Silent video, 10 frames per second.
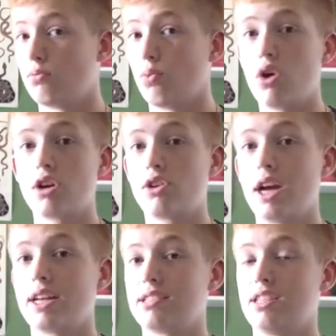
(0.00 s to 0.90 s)
water
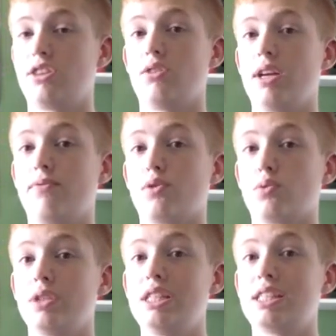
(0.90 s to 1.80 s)
dragons get their name for a
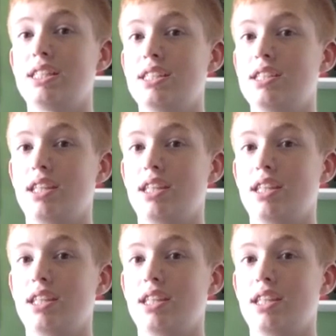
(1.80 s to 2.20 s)
reason.